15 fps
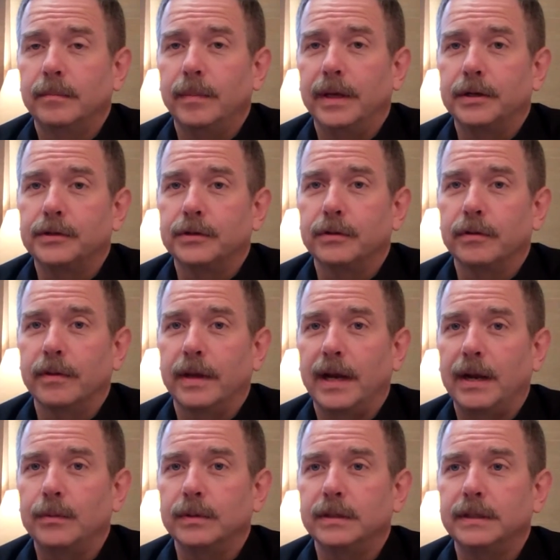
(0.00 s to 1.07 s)
make sure that
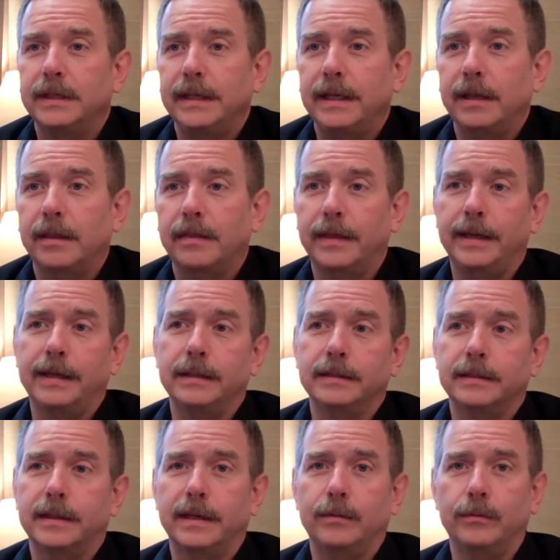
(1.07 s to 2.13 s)
I was seeing
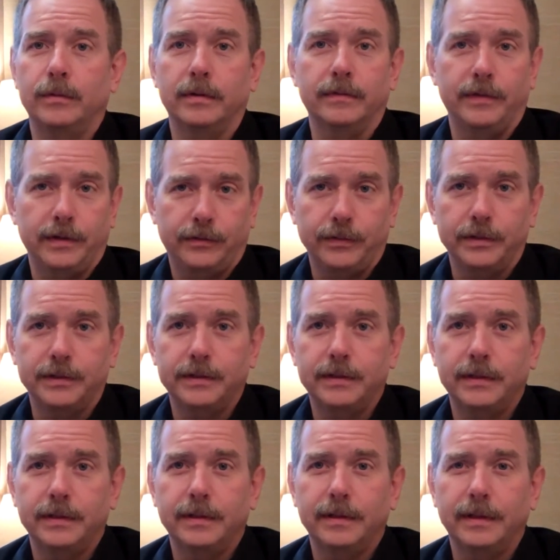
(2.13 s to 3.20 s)
things that were of interest